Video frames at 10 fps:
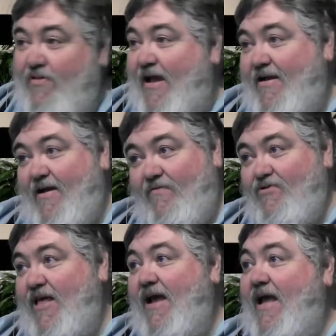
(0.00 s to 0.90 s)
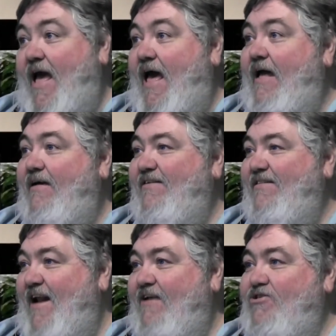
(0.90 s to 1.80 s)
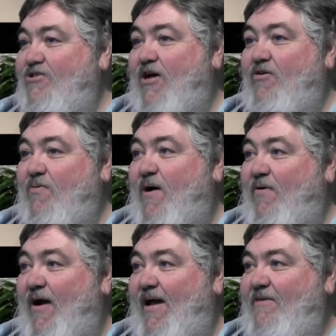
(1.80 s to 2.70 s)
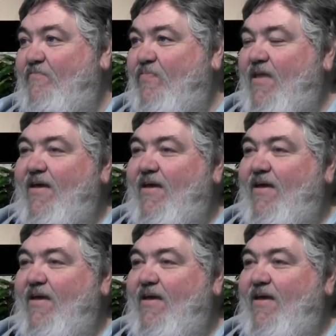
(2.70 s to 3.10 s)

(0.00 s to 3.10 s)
Well, that covers that guy that I just talked about, right?